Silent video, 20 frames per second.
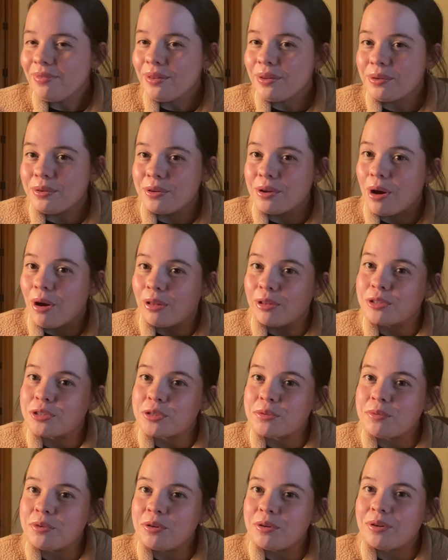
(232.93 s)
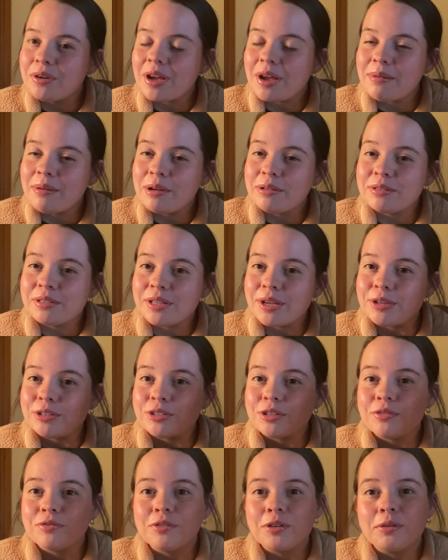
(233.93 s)
knowledgeable about
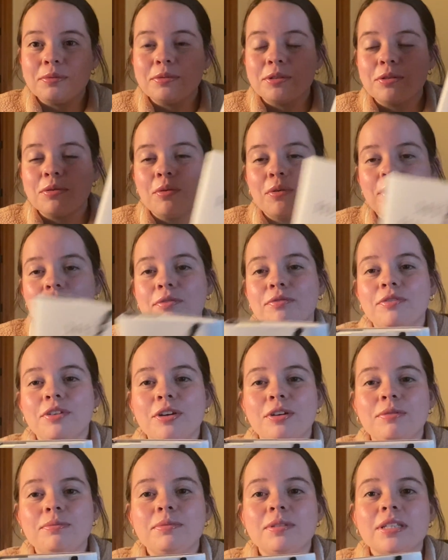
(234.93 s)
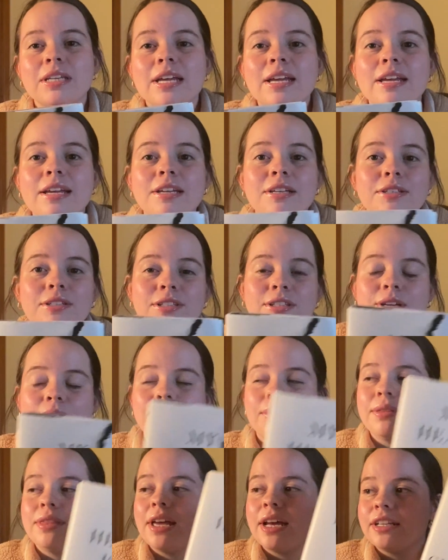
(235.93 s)
slasher films and horror films.
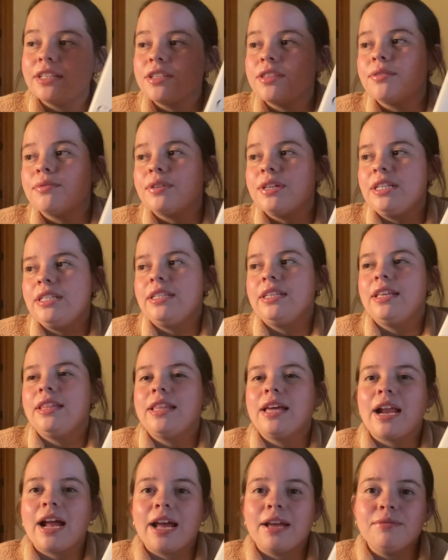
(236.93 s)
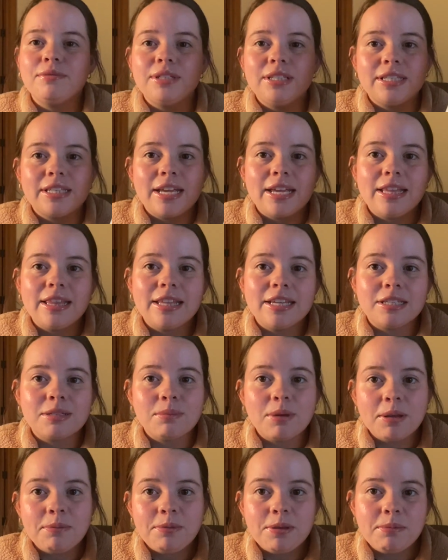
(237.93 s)
So that's the reason that I would say this
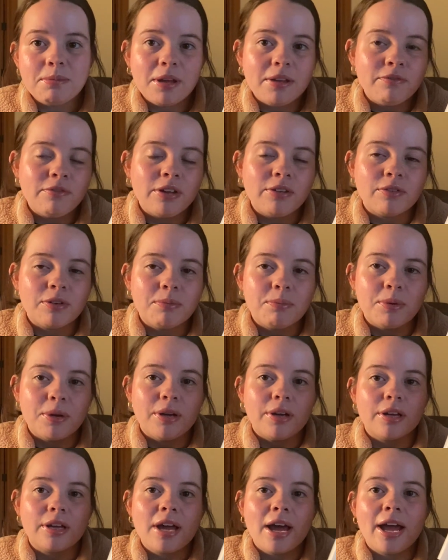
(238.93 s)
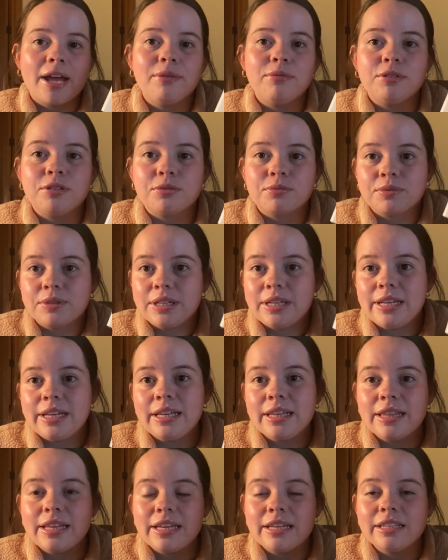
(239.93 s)
might be my favorite book. I was
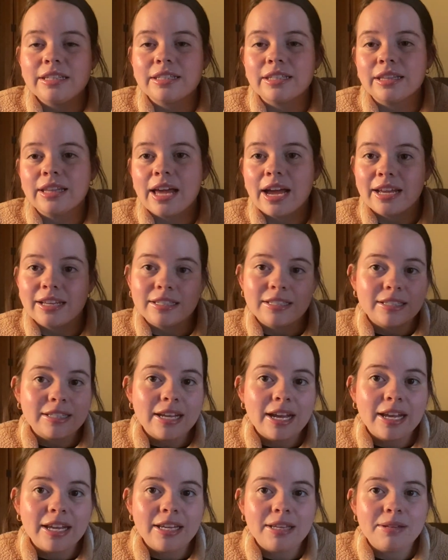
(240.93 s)
reading this last night